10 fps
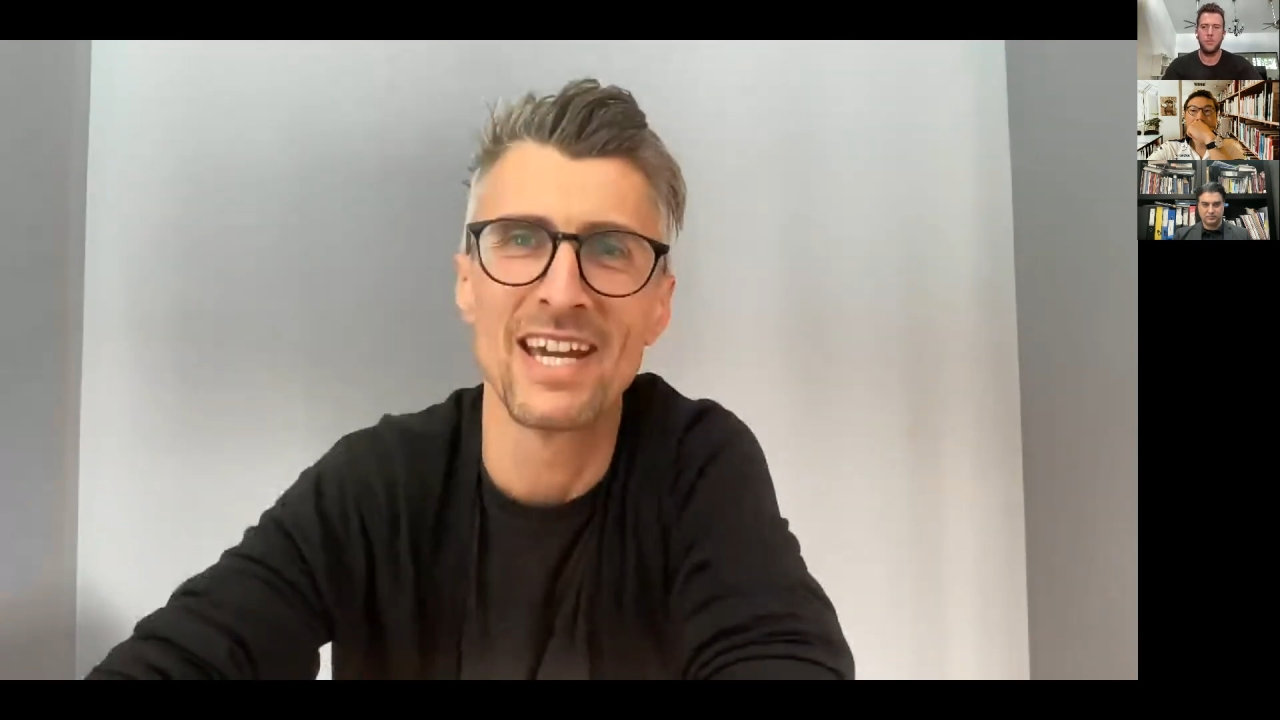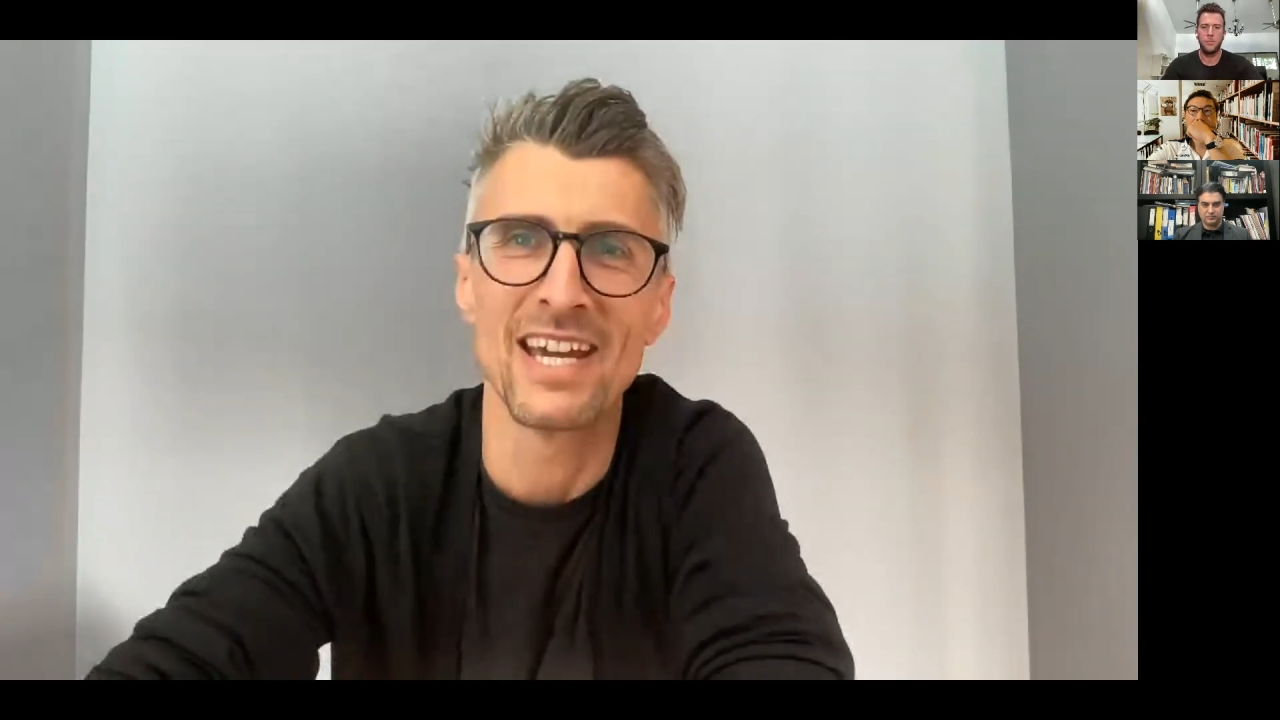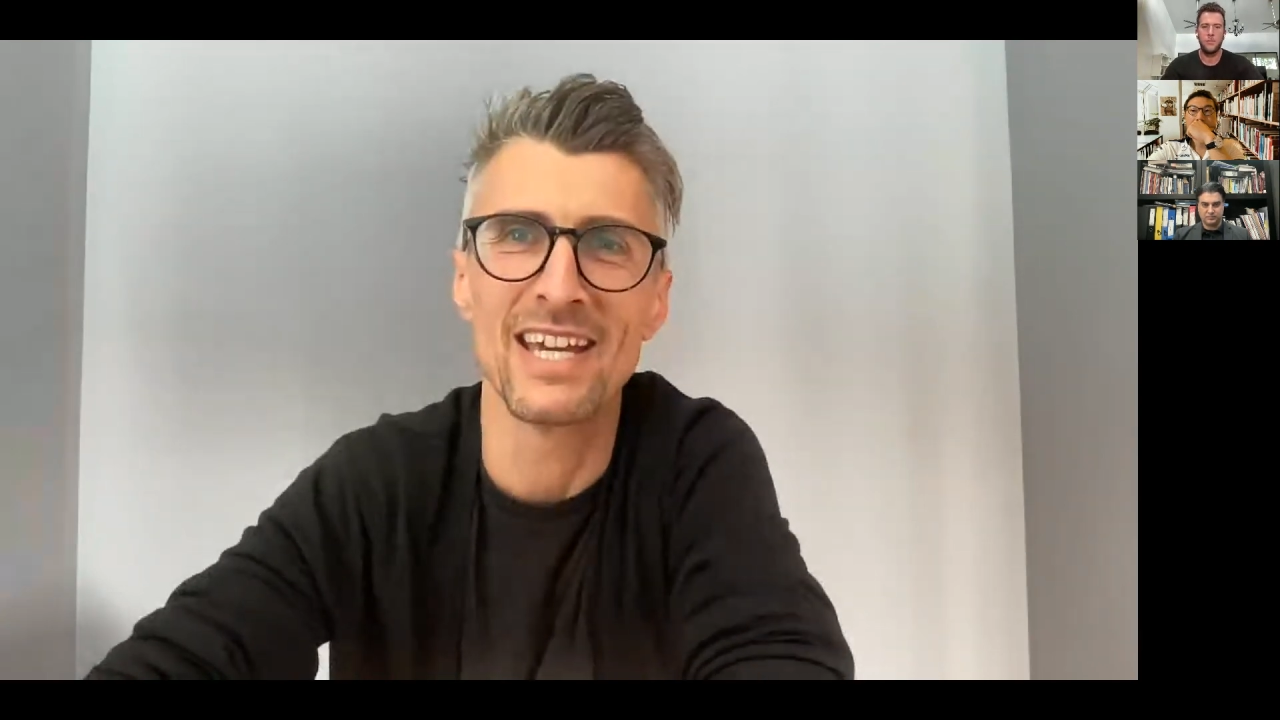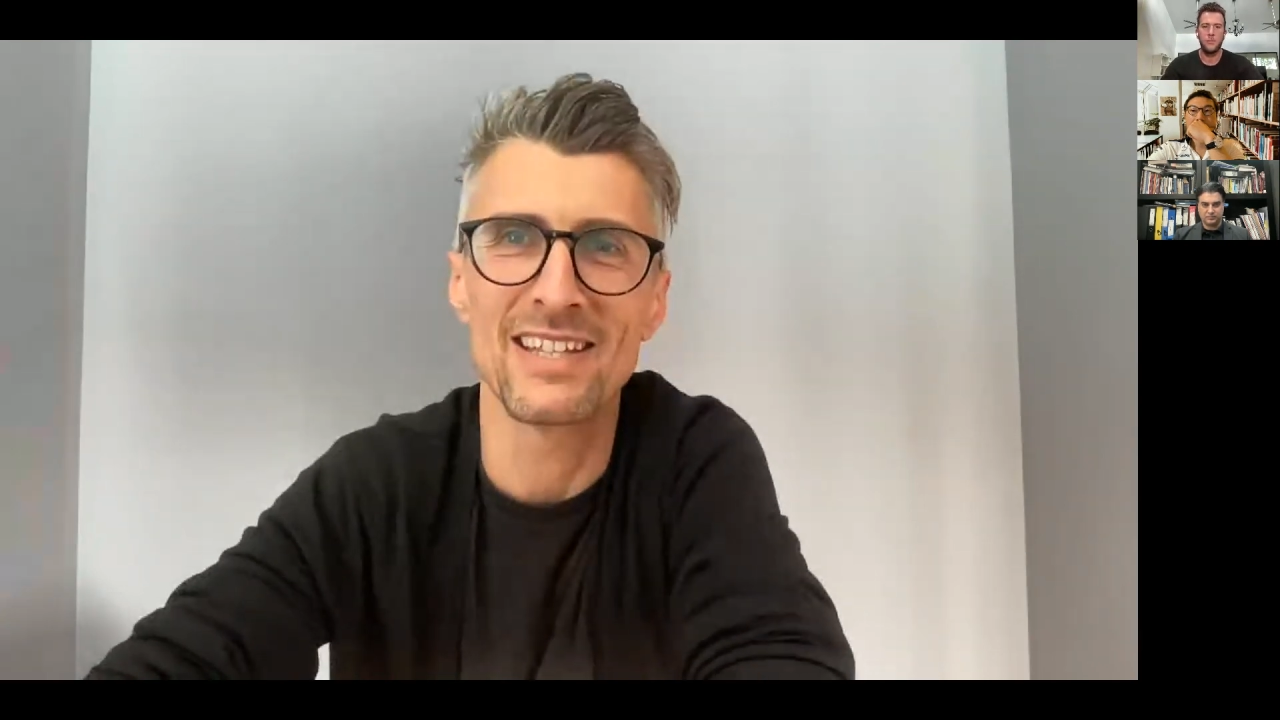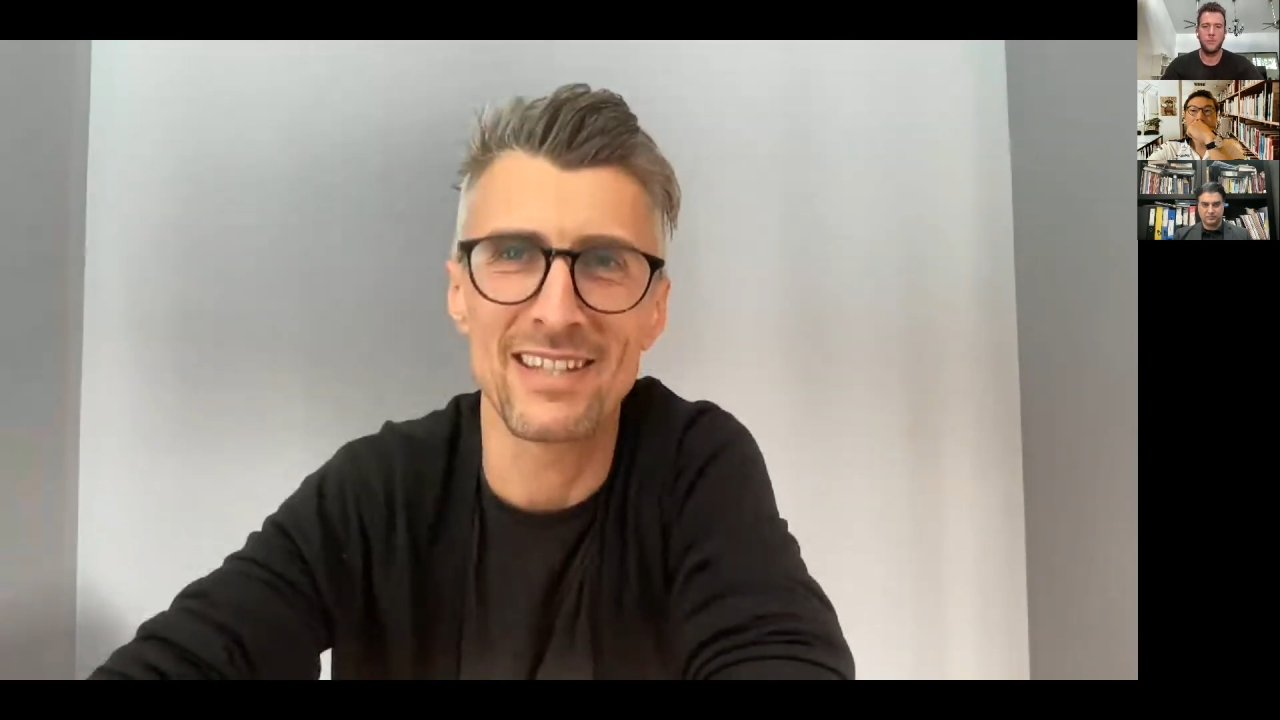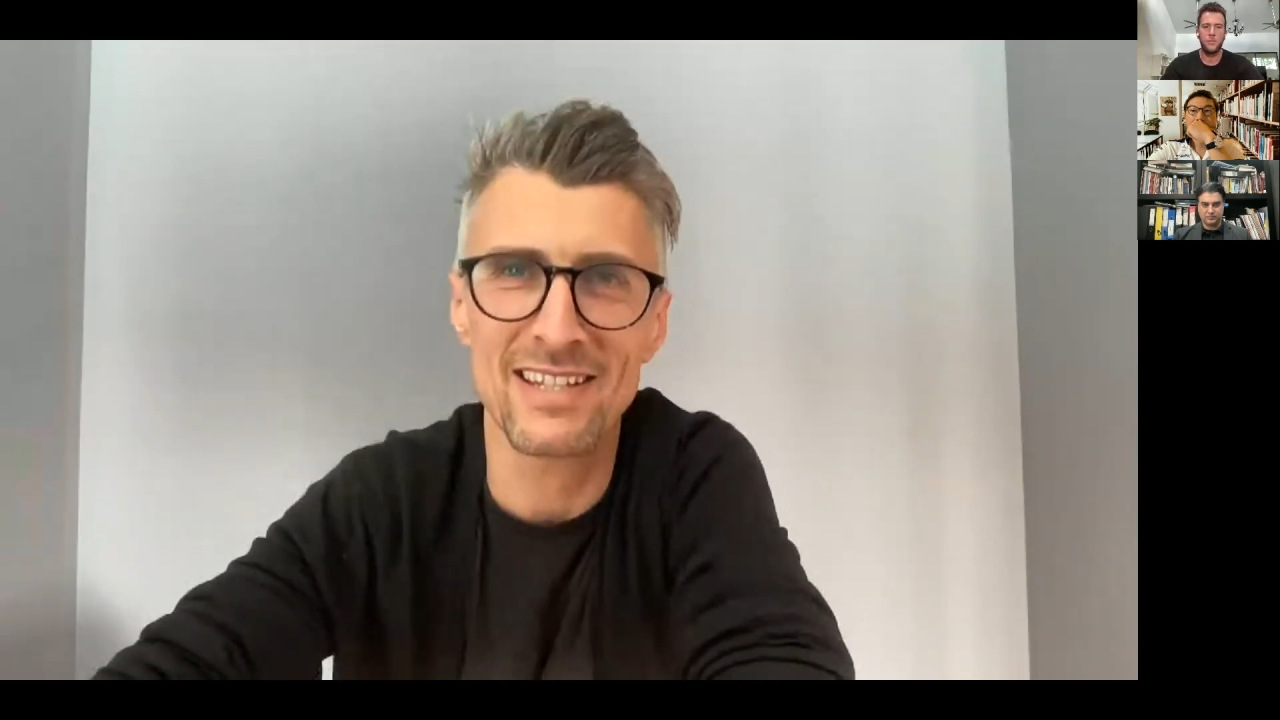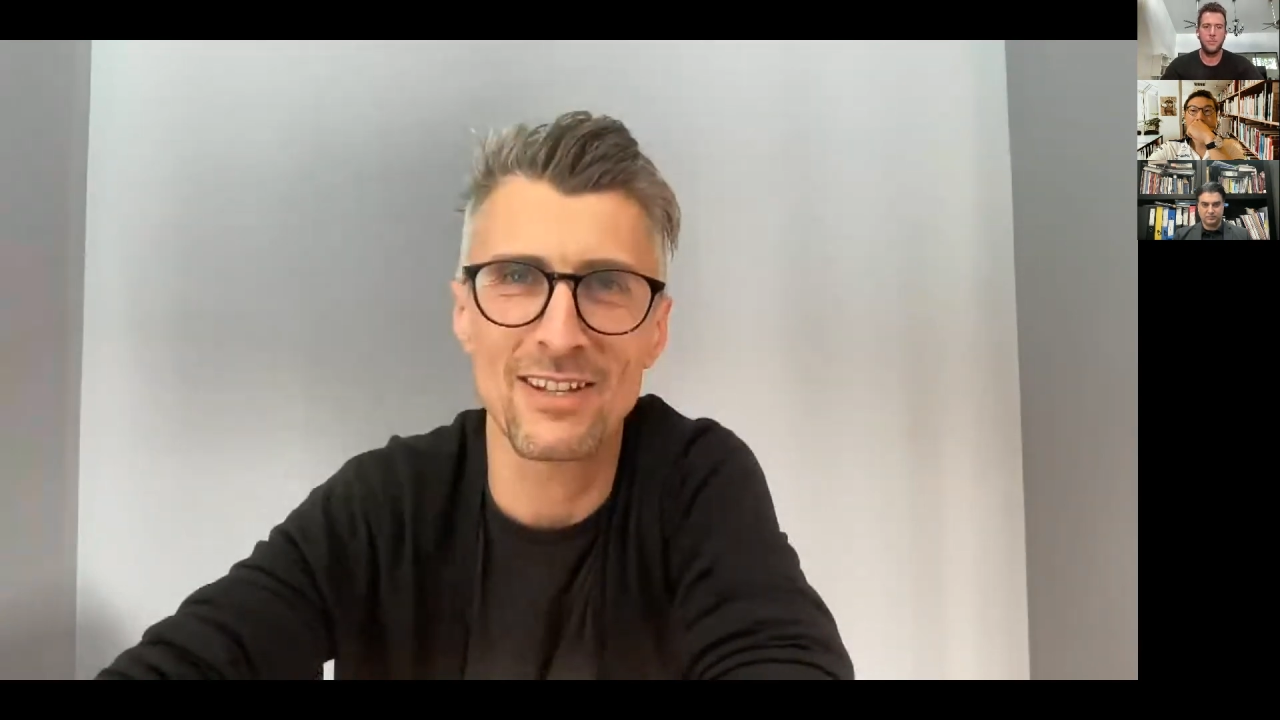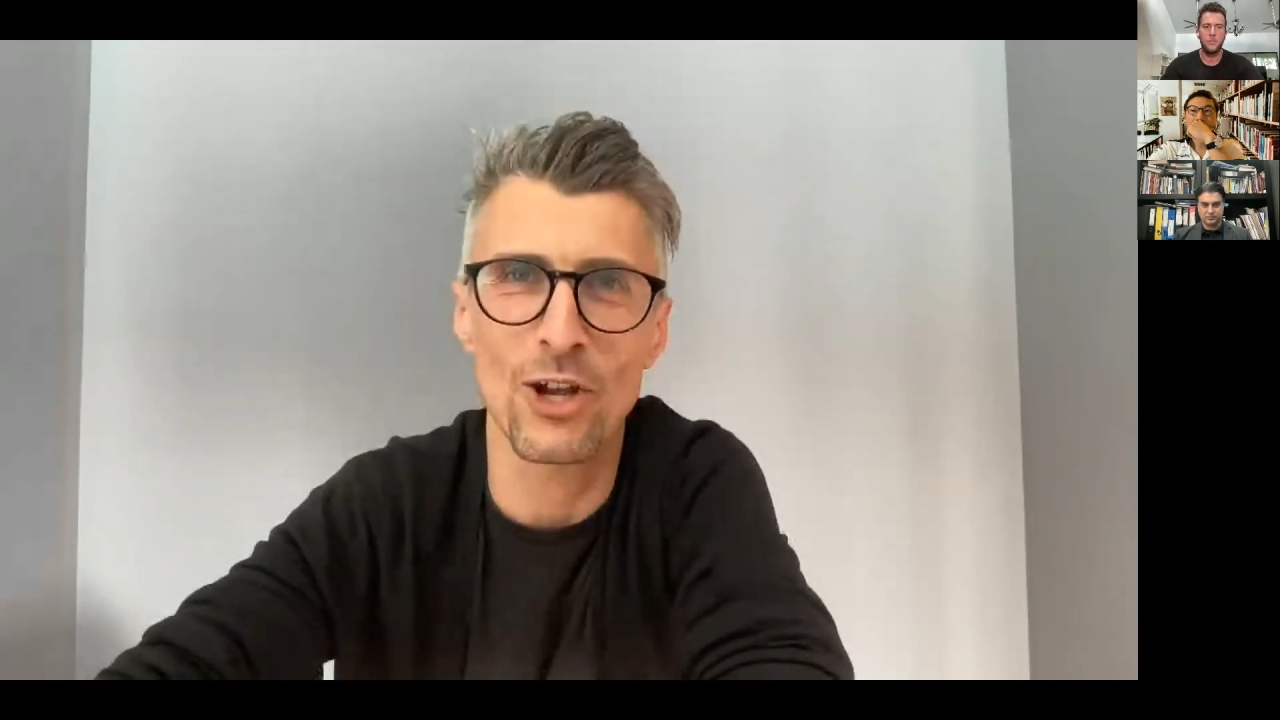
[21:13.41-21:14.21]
is this an